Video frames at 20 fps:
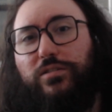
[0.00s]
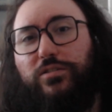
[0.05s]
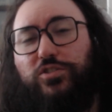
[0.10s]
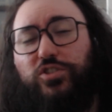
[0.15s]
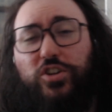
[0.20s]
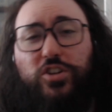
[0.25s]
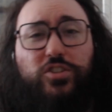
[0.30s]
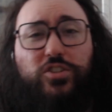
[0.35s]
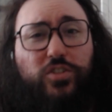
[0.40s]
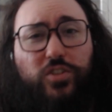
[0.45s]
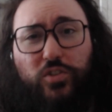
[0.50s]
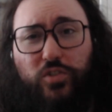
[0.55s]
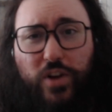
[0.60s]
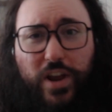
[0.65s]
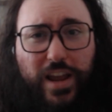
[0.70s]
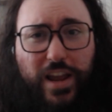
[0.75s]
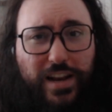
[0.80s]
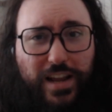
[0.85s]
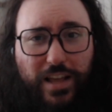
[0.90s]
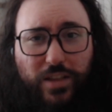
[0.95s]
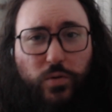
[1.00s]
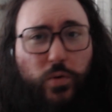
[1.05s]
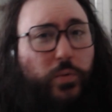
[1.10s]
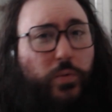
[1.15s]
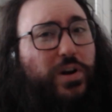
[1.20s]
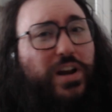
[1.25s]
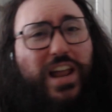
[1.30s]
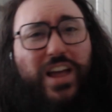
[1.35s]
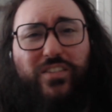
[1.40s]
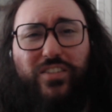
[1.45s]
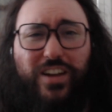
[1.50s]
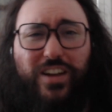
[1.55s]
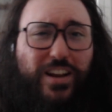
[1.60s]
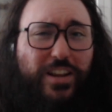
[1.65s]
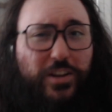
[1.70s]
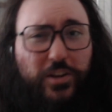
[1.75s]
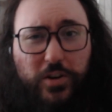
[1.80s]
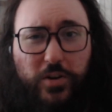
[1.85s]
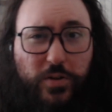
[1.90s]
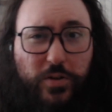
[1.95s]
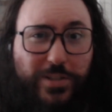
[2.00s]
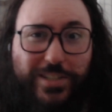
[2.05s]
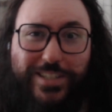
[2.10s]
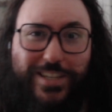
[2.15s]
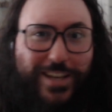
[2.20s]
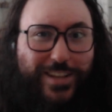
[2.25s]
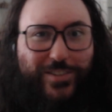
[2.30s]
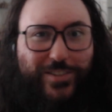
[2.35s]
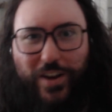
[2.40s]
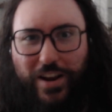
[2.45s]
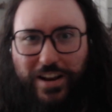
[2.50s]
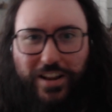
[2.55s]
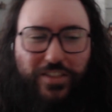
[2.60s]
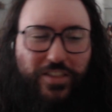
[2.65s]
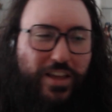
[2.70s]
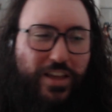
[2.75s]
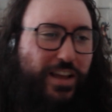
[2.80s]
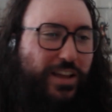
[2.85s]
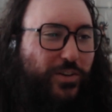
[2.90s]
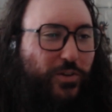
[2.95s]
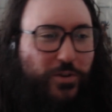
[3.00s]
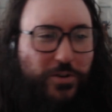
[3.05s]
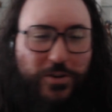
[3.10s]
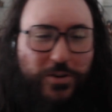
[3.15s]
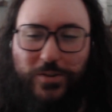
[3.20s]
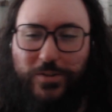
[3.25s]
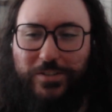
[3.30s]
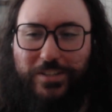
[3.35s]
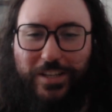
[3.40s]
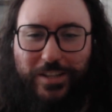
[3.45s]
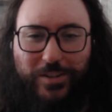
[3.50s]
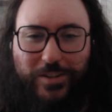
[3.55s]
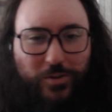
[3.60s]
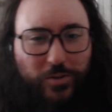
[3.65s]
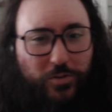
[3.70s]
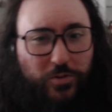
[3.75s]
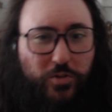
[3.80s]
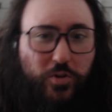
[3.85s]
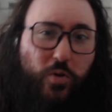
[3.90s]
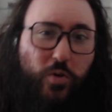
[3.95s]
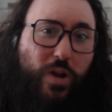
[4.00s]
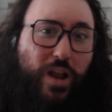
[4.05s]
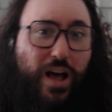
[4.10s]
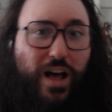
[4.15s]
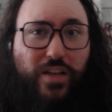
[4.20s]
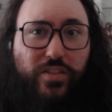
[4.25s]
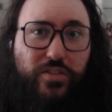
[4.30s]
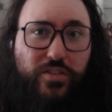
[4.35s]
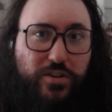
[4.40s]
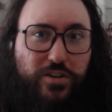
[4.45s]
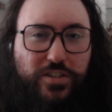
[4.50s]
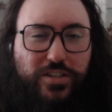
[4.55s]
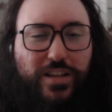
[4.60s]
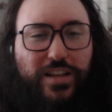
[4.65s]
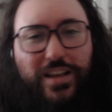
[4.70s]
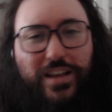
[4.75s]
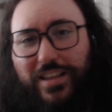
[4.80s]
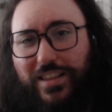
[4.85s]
just to create it. We were never going to use it or anything, or use it to control others.